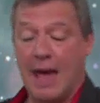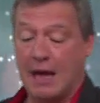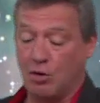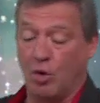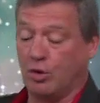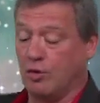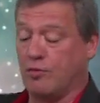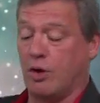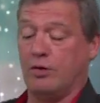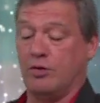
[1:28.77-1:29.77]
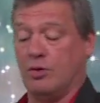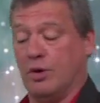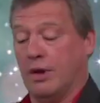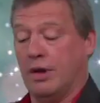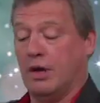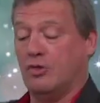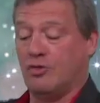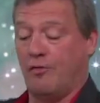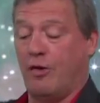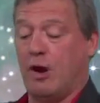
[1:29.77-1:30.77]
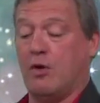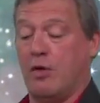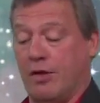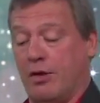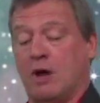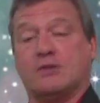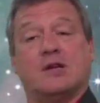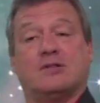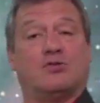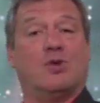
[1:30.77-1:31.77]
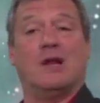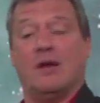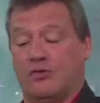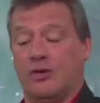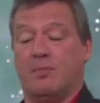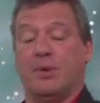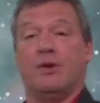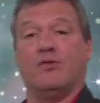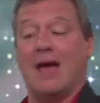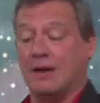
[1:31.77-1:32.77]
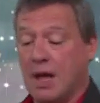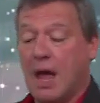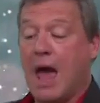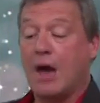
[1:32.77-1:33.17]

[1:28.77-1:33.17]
and all you've got to do is follow the knots. It's really as simple as that.